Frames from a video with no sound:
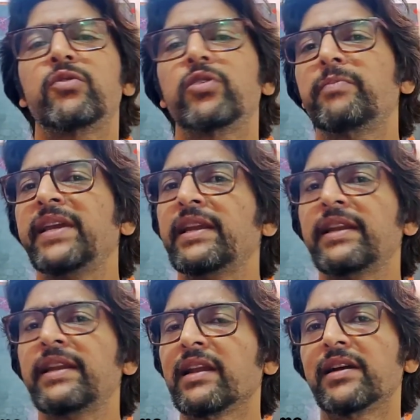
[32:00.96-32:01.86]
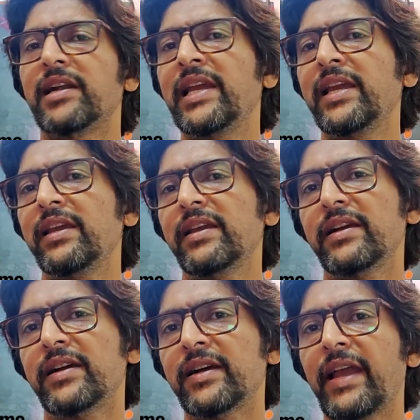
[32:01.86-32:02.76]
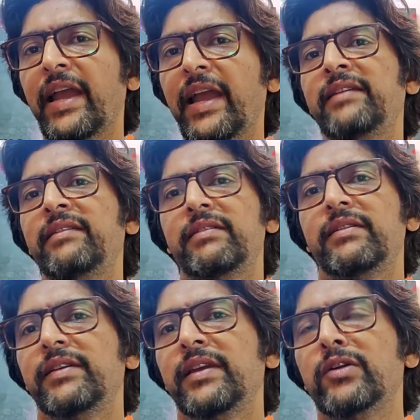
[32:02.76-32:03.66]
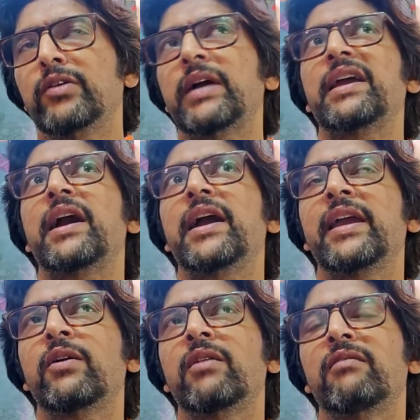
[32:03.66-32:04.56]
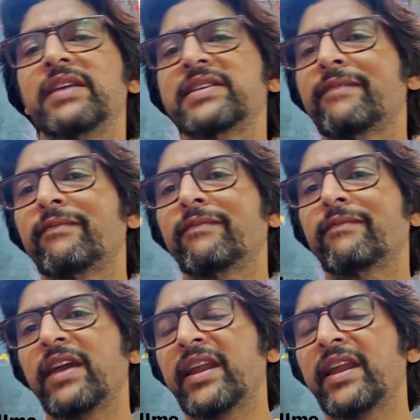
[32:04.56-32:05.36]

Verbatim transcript: could be a little early, and I always am wary